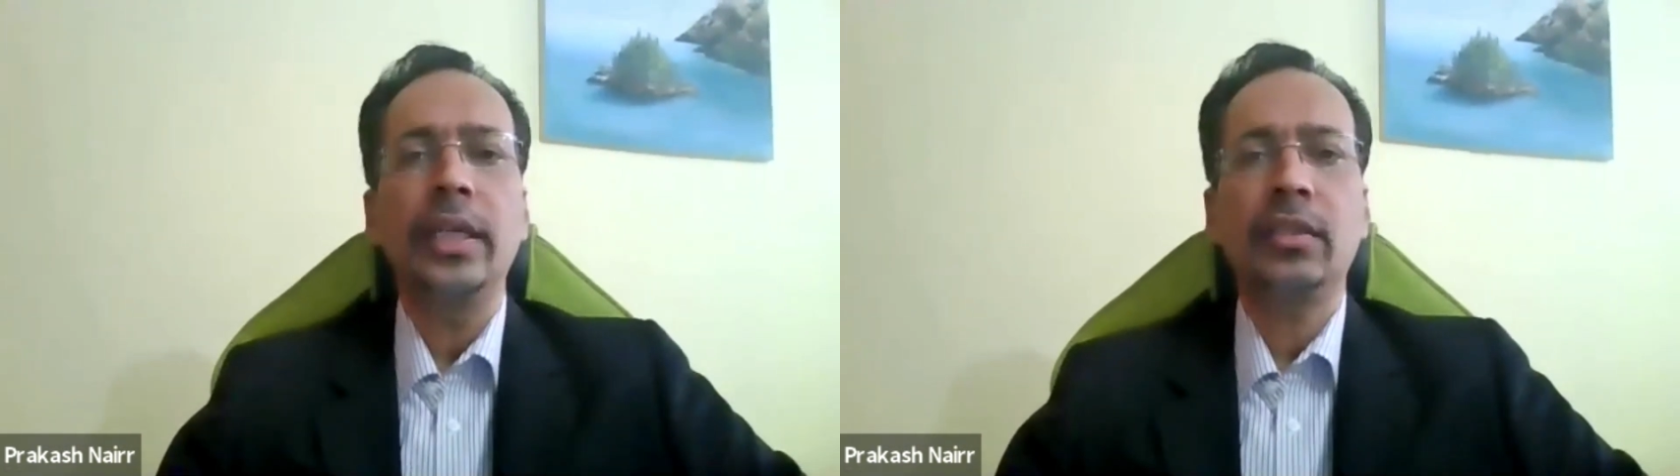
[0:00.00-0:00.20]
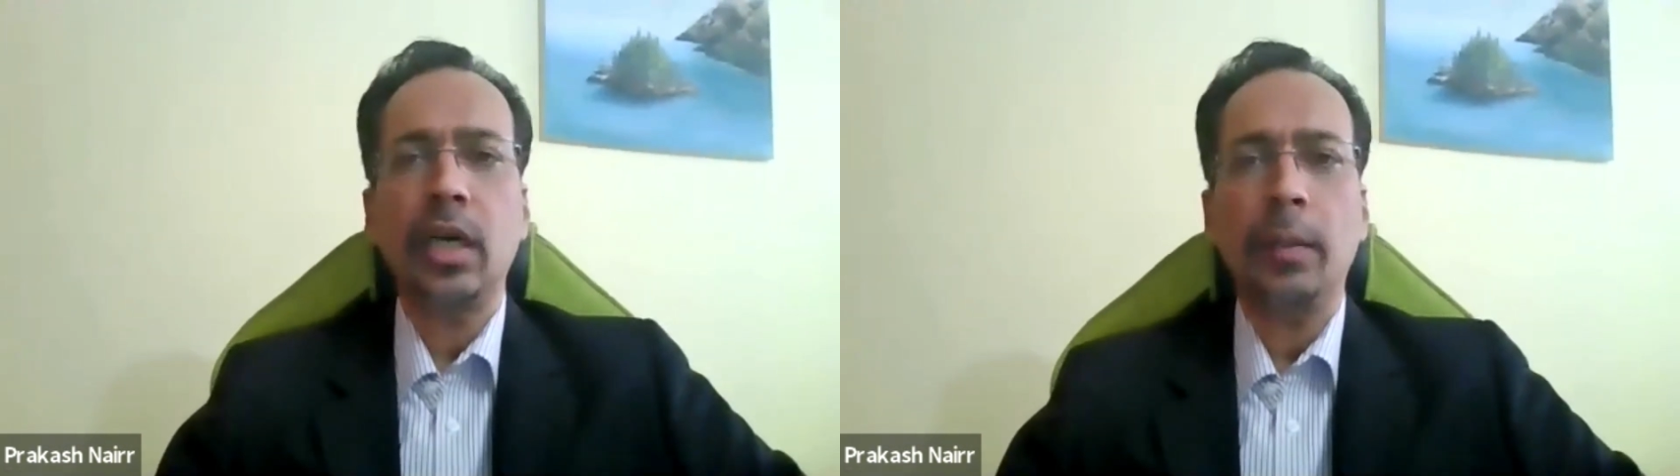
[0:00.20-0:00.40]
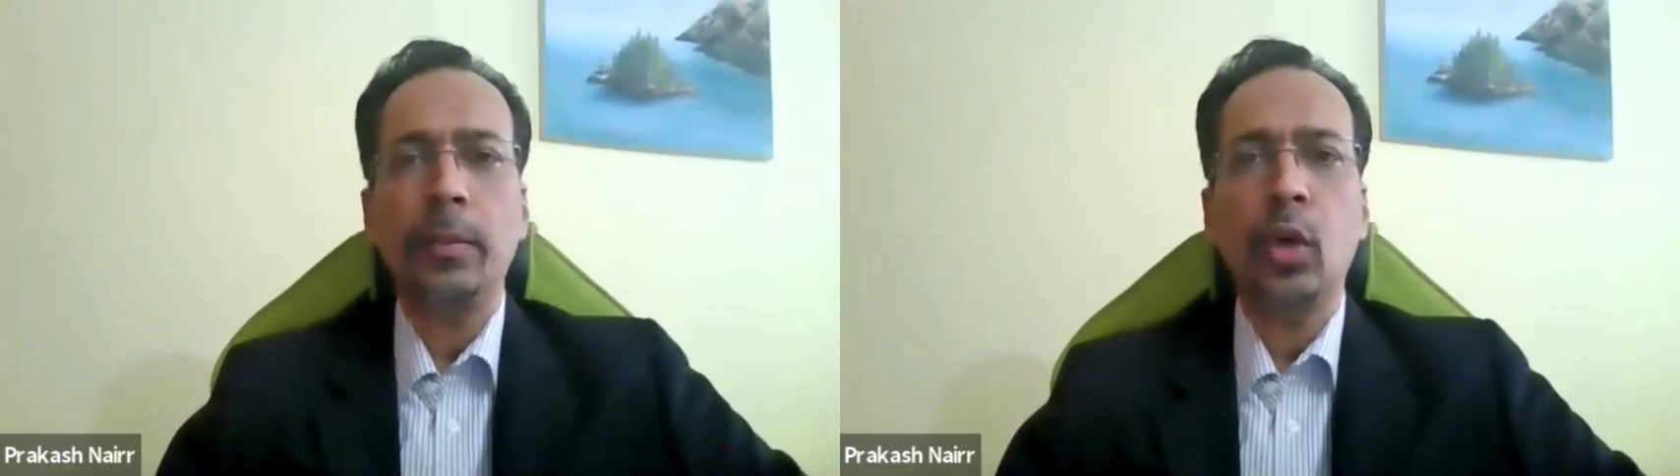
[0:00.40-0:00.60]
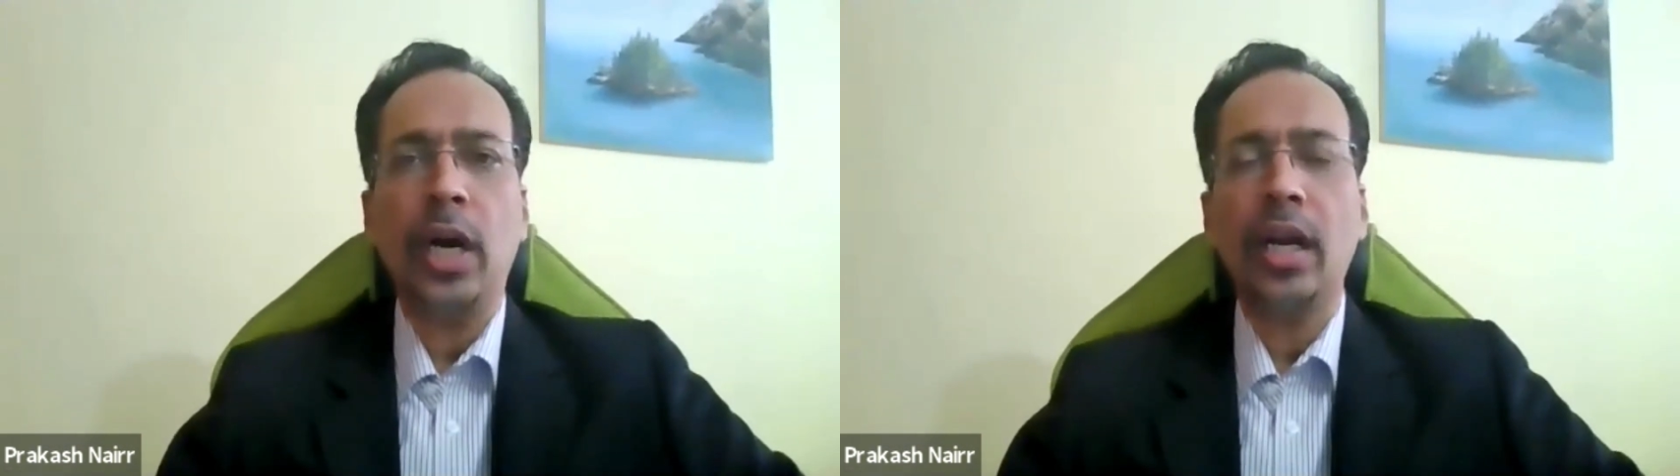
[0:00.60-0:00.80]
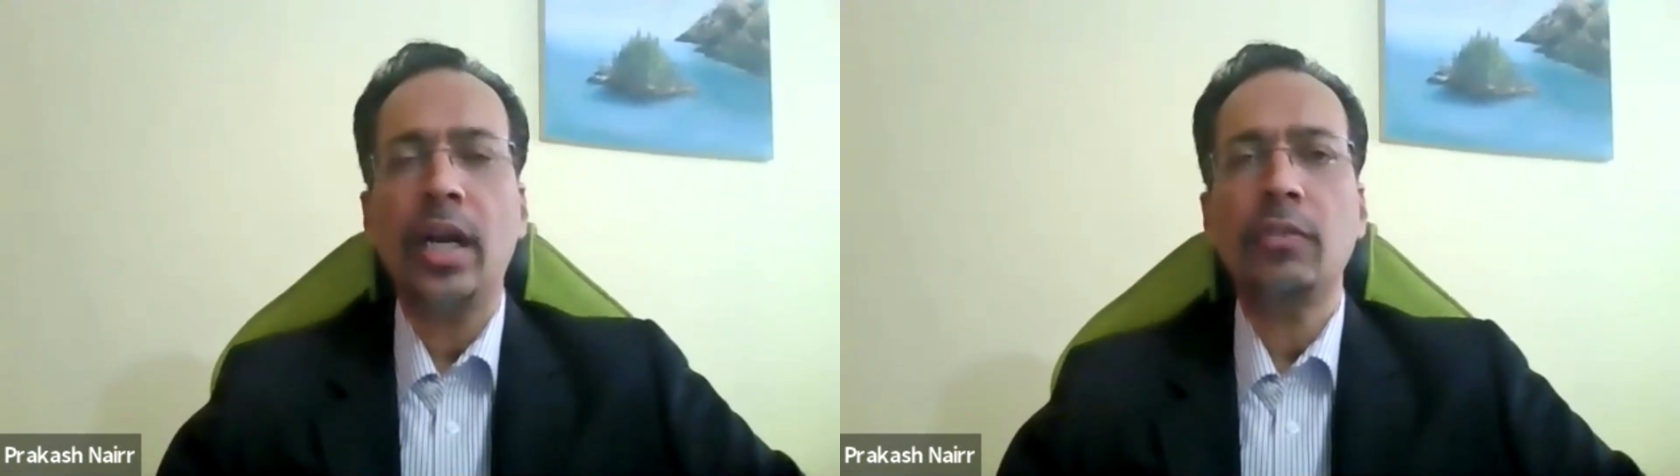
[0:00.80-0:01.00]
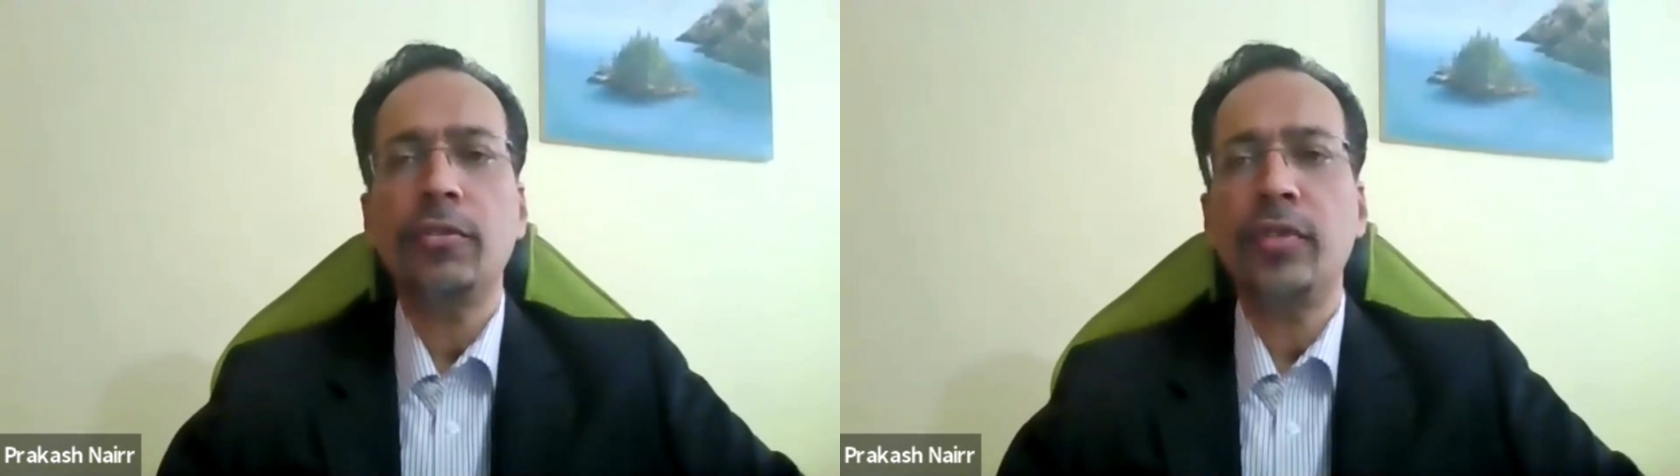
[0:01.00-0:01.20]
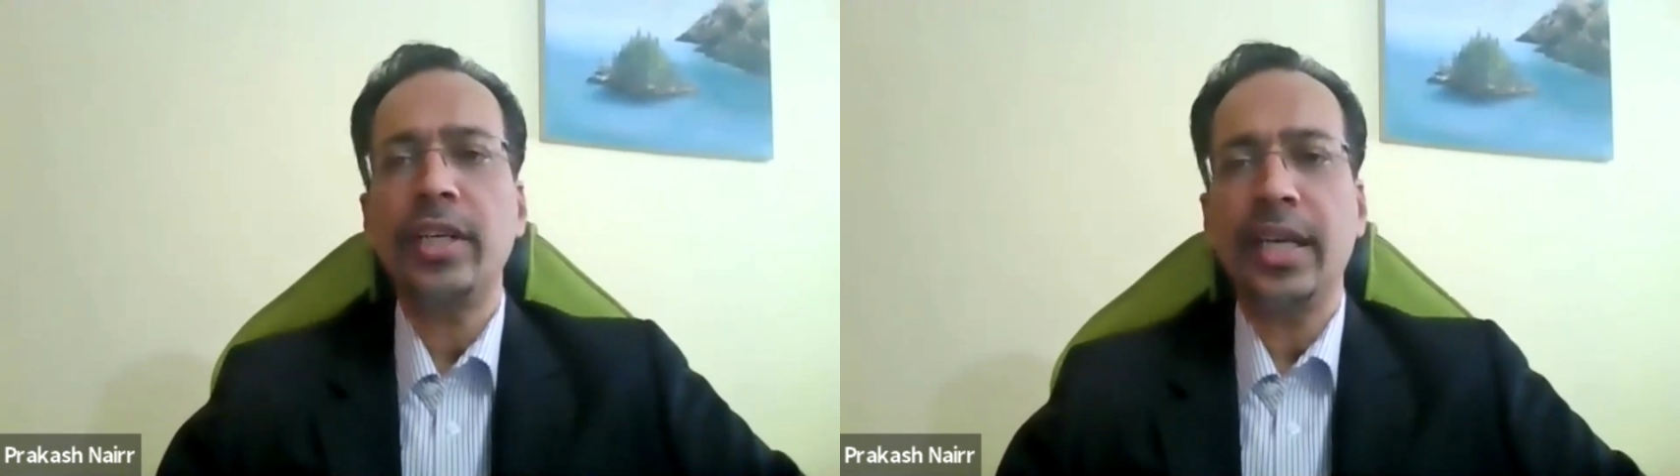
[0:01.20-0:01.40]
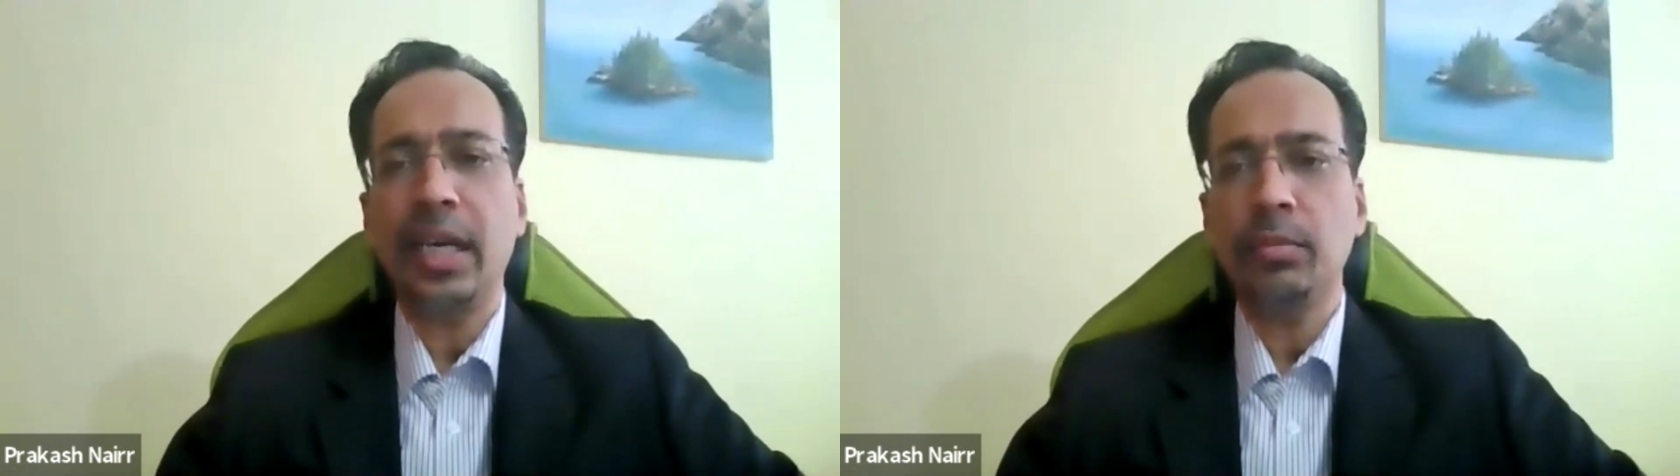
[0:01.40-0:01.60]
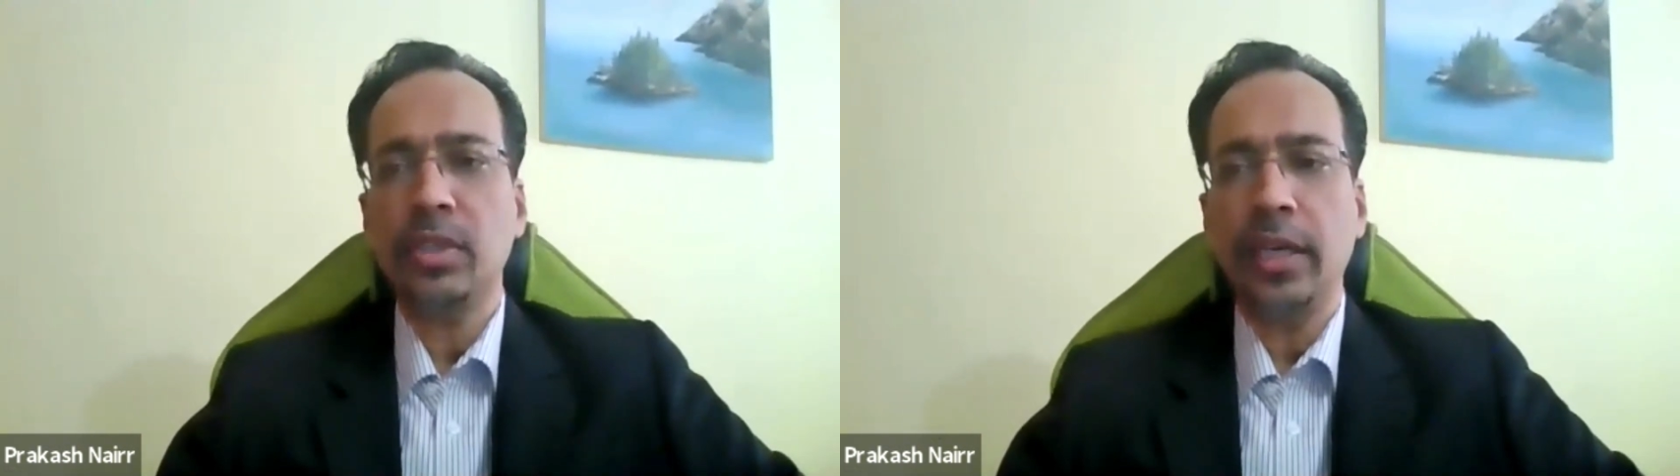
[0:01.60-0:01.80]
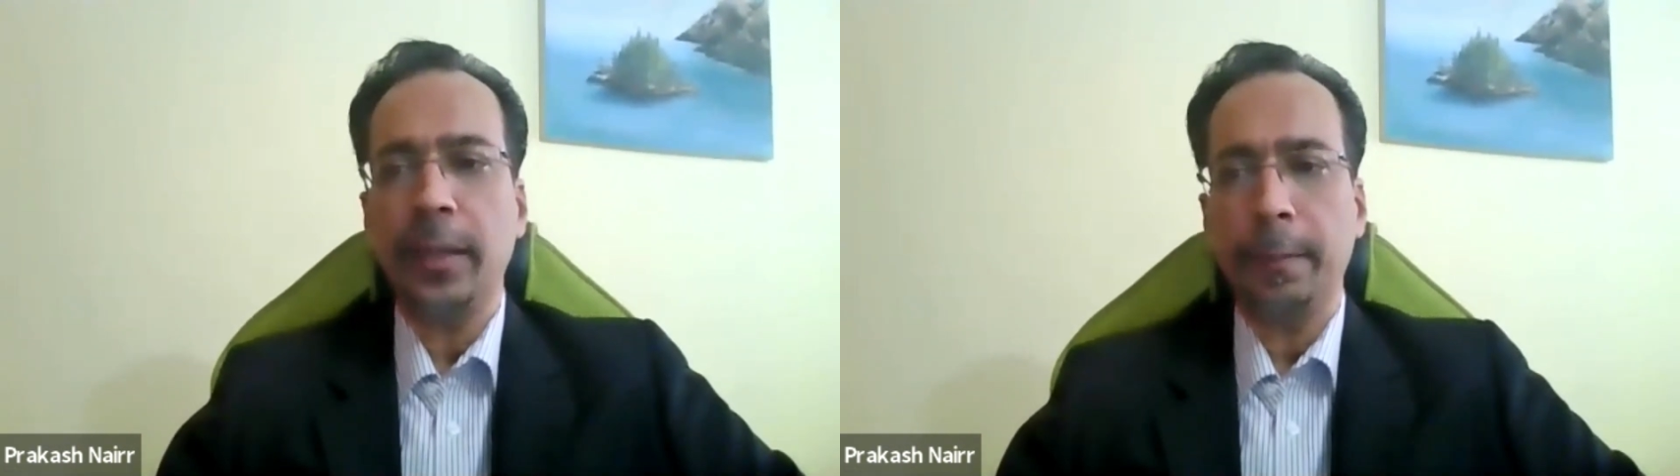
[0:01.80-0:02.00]
It's up to 150
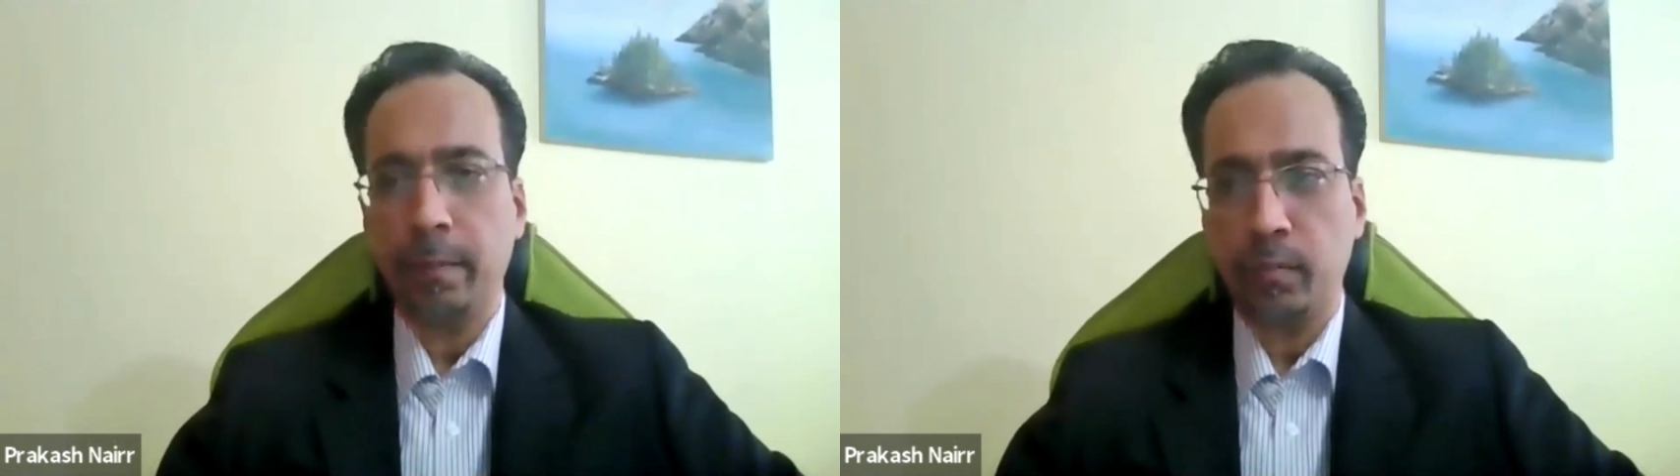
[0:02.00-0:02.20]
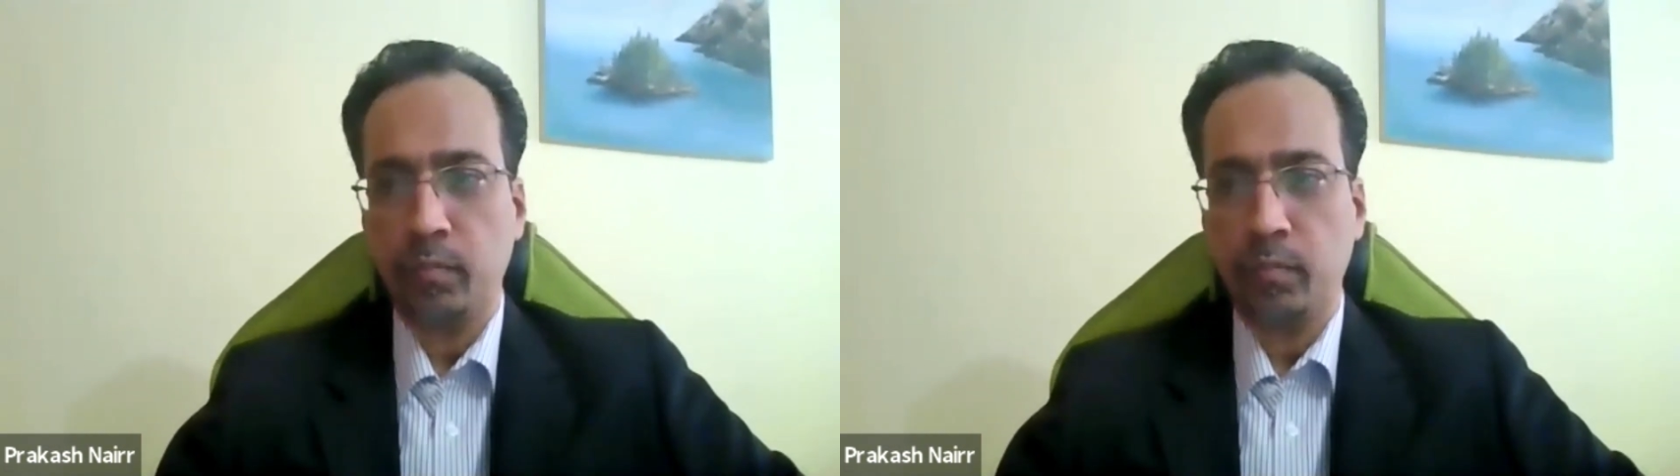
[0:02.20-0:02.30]
times a day.